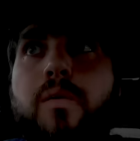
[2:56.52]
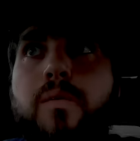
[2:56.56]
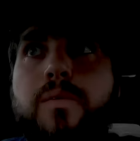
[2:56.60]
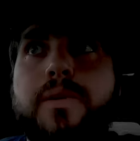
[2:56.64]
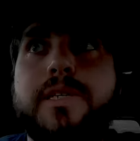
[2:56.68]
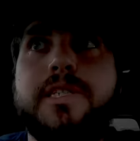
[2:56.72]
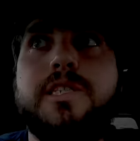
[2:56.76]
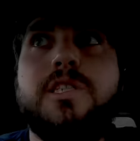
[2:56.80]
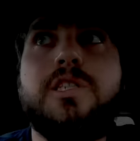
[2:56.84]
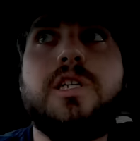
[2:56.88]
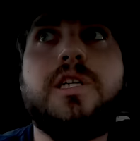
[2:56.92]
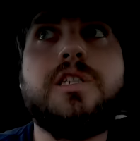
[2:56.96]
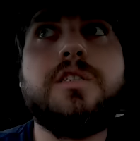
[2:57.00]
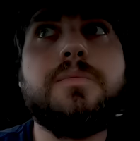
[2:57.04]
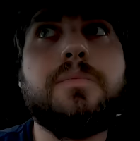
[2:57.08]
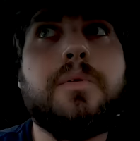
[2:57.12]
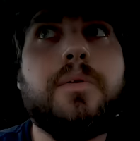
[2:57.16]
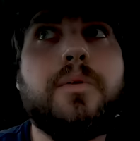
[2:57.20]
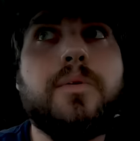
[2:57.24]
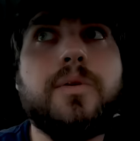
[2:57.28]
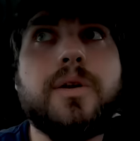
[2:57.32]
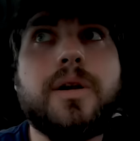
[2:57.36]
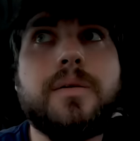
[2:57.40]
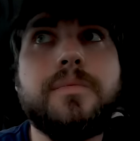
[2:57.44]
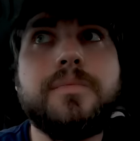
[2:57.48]
we just
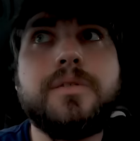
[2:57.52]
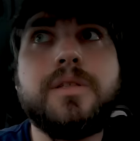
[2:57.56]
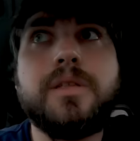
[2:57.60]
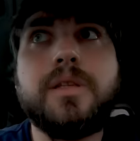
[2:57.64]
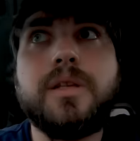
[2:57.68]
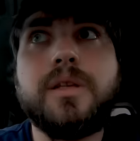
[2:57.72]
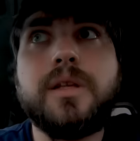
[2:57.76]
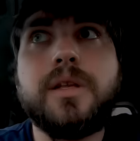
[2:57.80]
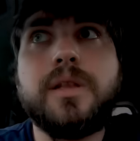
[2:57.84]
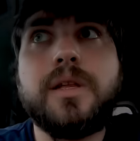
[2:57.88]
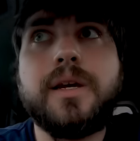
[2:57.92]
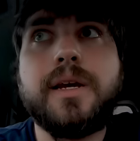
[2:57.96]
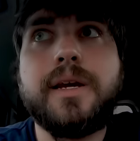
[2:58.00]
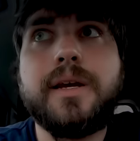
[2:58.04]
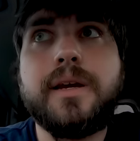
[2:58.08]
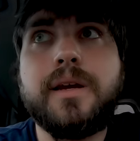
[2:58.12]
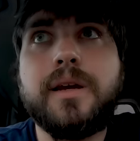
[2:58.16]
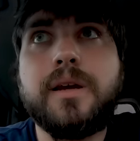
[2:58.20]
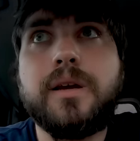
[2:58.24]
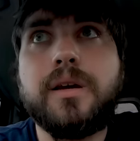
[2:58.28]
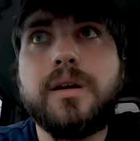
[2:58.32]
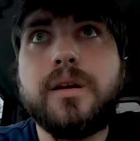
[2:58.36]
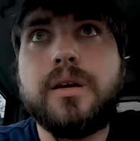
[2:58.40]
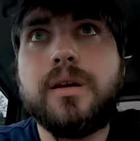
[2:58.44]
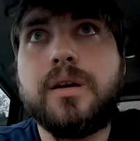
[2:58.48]
pulled up to the
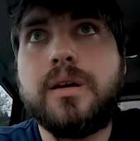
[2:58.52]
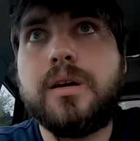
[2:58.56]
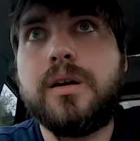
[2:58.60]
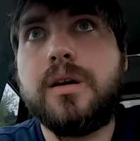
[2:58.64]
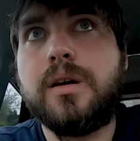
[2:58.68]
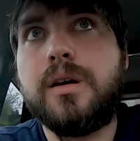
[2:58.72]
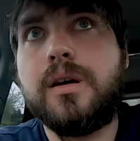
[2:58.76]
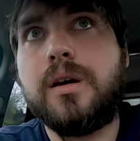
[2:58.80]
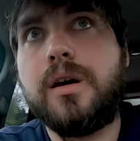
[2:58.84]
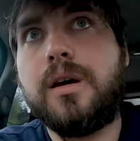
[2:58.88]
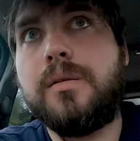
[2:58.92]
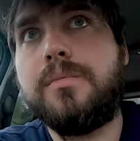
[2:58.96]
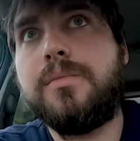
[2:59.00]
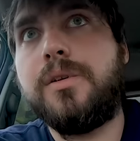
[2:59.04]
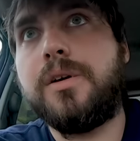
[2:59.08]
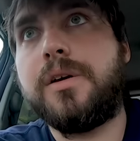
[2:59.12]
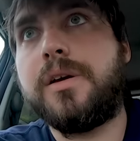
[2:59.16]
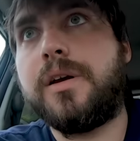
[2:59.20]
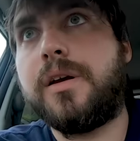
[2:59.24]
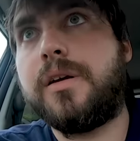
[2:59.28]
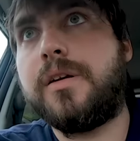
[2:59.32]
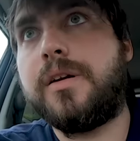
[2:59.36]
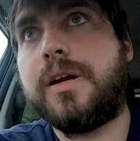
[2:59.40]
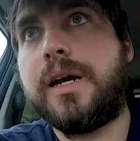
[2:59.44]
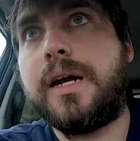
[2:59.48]
lake. I'm
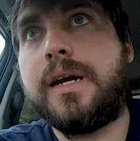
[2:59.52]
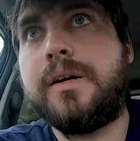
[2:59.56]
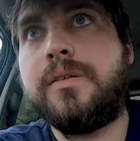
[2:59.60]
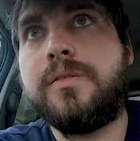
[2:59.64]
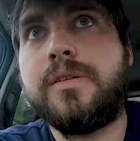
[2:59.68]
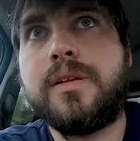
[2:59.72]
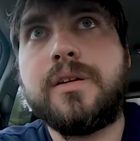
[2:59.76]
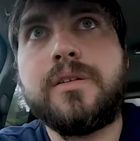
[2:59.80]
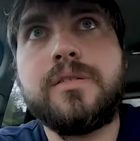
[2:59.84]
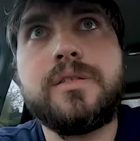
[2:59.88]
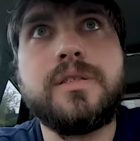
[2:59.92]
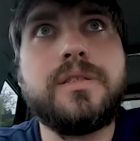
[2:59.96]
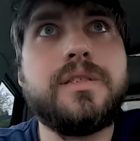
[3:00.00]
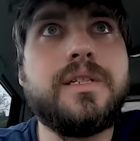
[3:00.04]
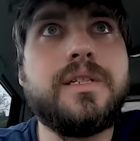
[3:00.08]
looking around. There's